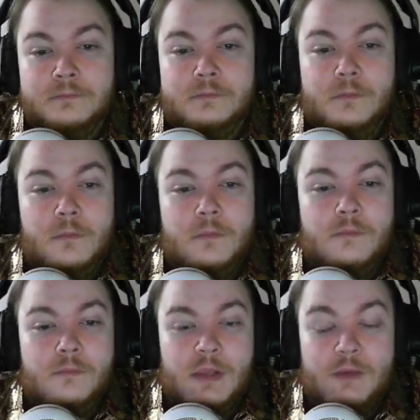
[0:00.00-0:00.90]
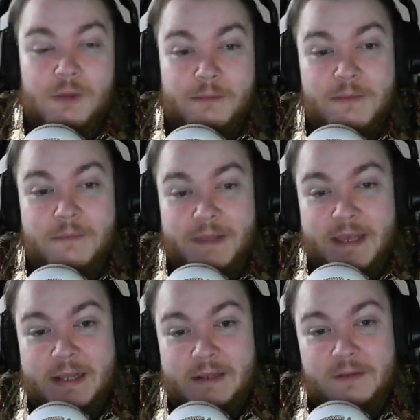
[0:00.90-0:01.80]
And what I mean by
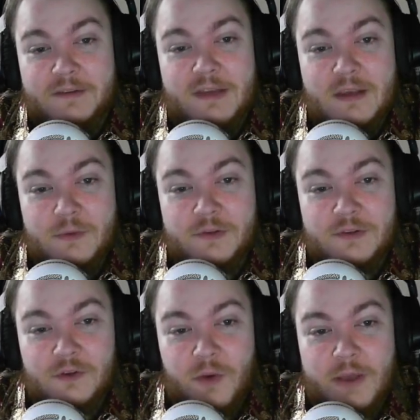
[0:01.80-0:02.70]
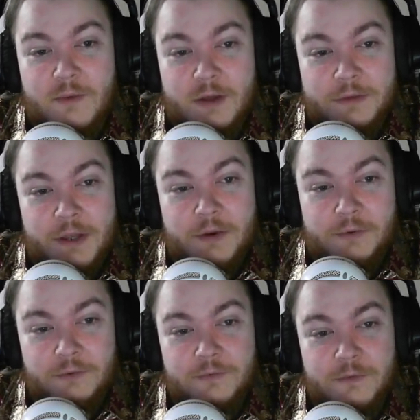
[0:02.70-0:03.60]
that is he was quite well
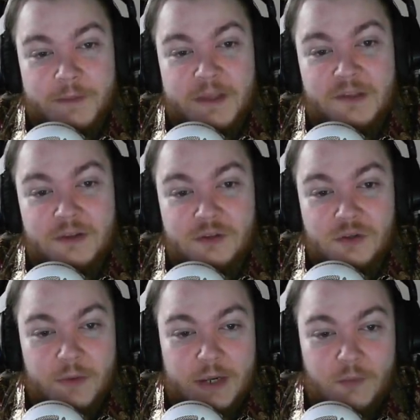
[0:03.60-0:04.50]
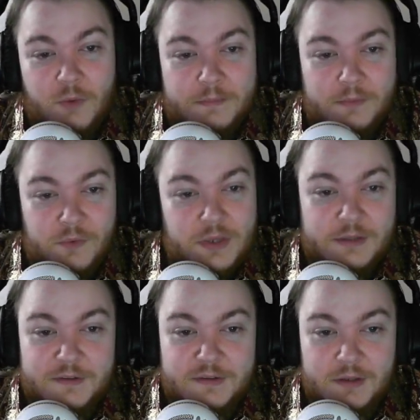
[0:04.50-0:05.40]
known for basically doing what
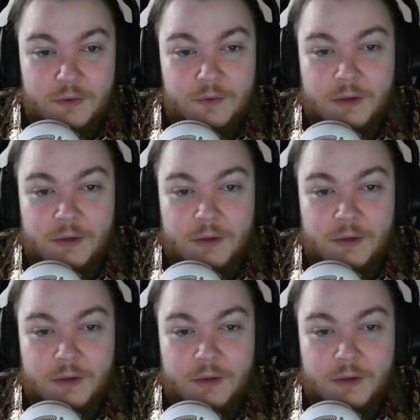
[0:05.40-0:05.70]
Marines do.